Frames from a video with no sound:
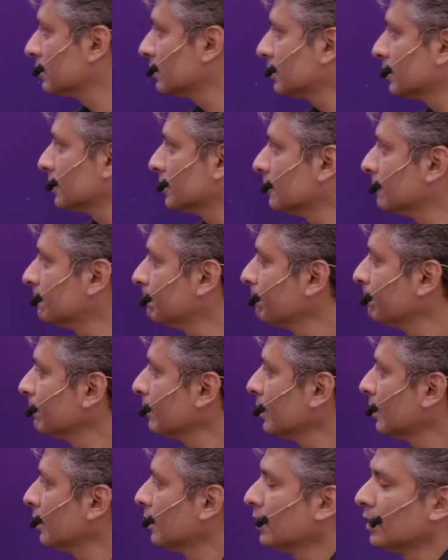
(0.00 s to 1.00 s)
the
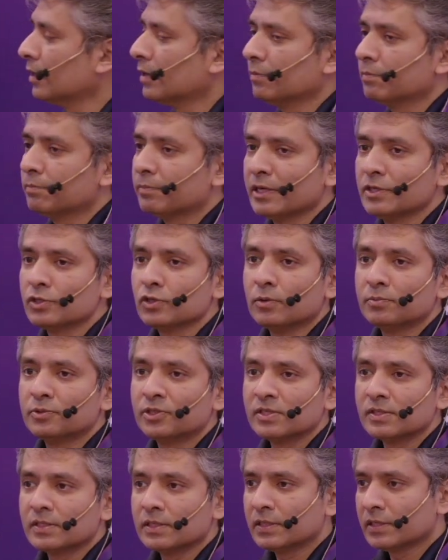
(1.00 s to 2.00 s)
price
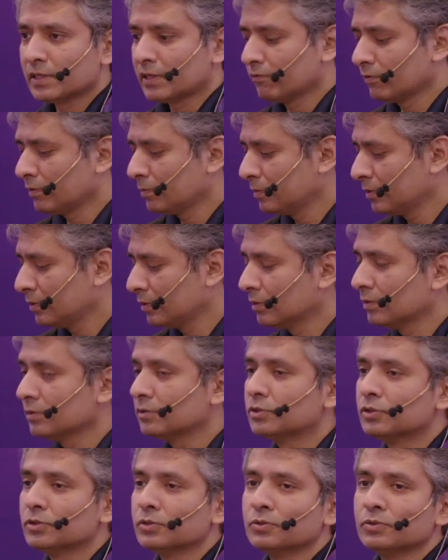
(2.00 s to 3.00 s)
options that are available
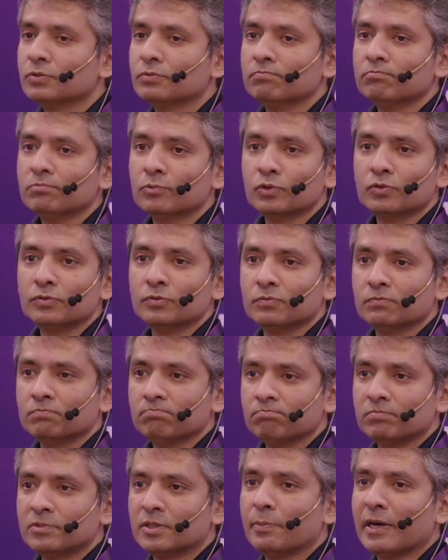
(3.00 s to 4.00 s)
to do
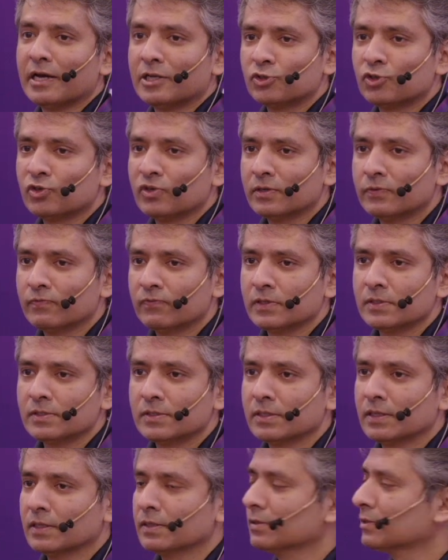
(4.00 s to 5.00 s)
the batch
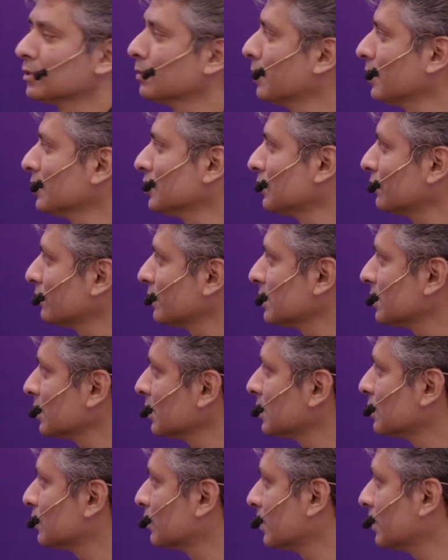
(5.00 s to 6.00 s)
inferencing. So batch inferencing
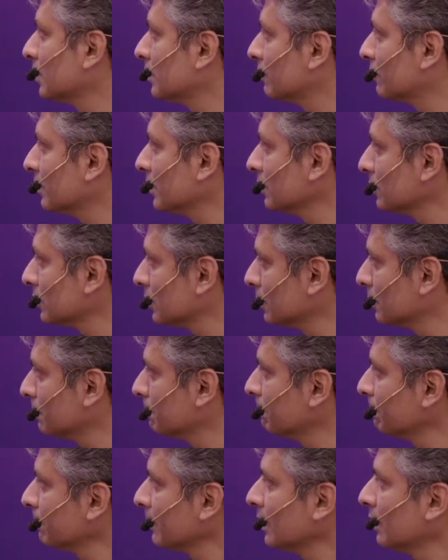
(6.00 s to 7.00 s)
is very different. So
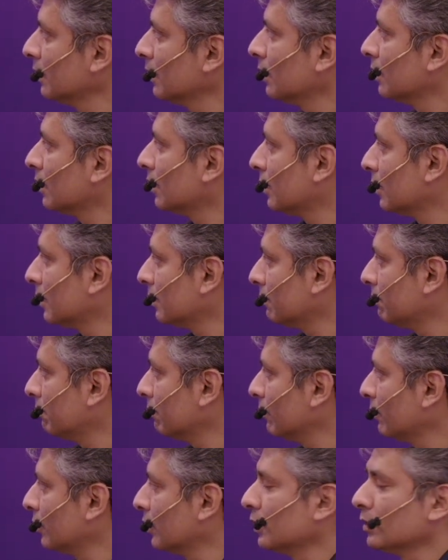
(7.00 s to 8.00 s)

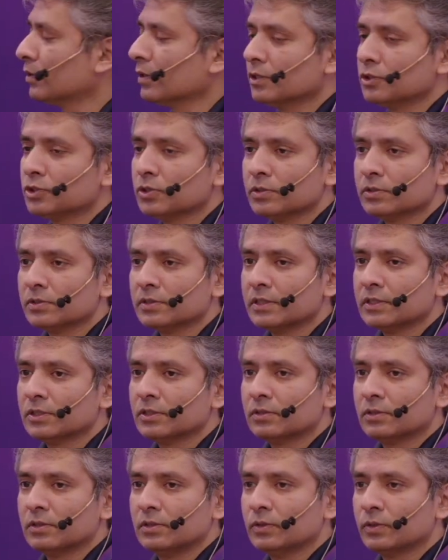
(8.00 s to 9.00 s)
you need to ensure that
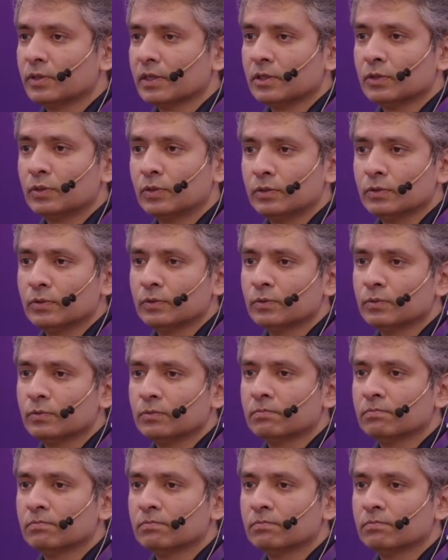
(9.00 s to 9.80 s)
you can do